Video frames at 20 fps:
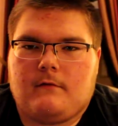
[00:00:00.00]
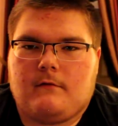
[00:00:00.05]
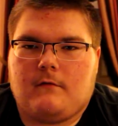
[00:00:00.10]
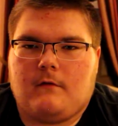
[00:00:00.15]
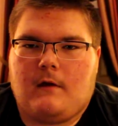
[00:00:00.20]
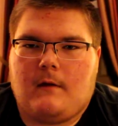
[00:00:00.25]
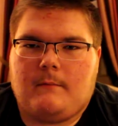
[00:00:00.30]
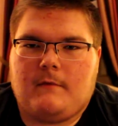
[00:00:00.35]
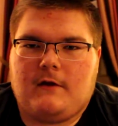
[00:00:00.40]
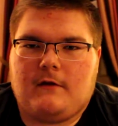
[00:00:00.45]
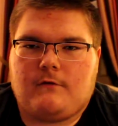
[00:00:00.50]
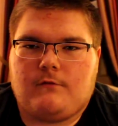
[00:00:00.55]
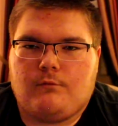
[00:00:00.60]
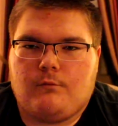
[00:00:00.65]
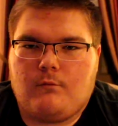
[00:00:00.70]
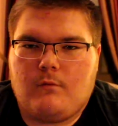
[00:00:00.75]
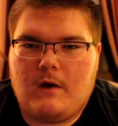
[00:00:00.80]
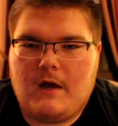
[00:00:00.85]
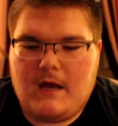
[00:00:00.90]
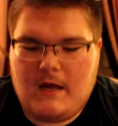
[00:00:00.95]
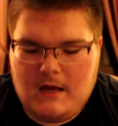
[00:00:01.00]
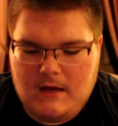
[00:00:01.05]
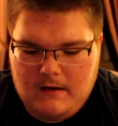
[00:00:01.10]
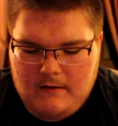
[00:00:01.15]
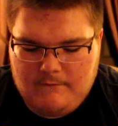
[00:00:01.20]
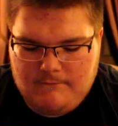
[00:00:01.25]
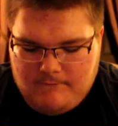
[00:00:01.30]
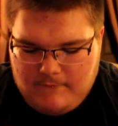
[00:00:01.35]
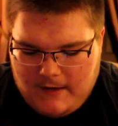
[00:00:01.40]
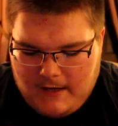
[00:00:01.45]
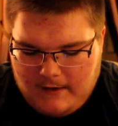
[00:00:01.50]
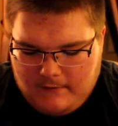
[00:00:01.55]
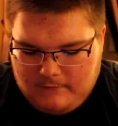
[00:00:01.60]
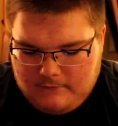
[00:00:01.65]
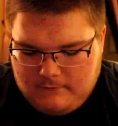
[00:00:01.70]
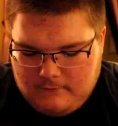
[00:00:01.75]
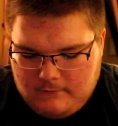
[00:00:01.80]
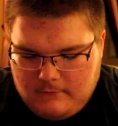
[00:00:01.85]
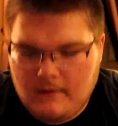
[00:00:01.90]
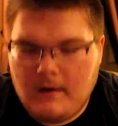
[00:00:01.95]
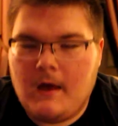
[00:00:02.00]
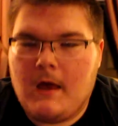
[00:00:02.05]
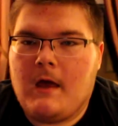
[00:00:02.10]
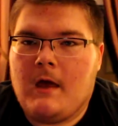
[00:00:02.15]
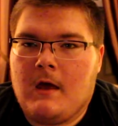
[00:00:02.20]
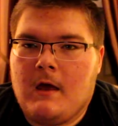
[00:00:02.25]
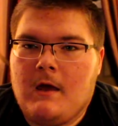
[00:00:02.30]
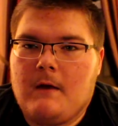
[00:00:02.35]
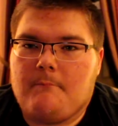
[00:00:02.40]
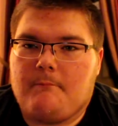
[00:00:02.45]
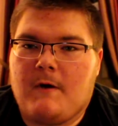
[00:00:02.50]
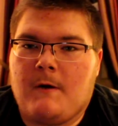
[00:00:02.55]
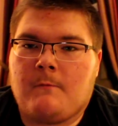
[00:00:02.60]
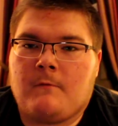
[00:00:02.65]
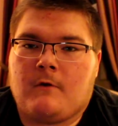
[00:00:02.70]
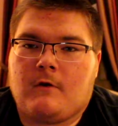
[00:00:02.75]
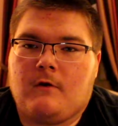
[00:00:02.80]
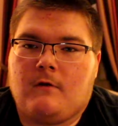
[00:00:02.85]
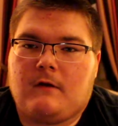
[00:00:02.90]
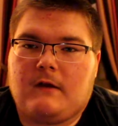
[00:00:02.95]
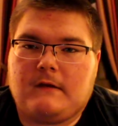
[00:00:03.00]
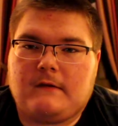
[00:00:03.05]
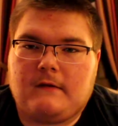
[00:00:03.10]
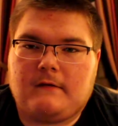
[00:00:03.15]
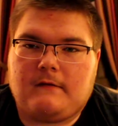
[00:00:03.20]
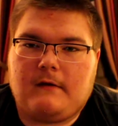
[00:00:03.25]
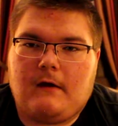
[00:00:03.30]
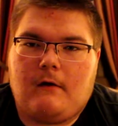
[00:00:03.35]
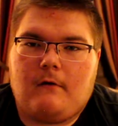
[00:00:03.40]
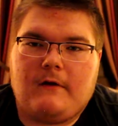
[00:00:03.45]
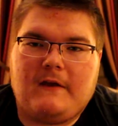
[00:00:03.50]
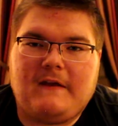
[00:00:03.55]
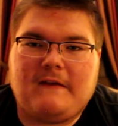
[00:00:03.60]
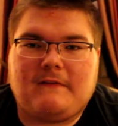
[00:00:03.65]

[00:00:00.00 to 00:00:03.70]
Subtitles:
So I mean, it's way faster, but I'm gonna go and get this out.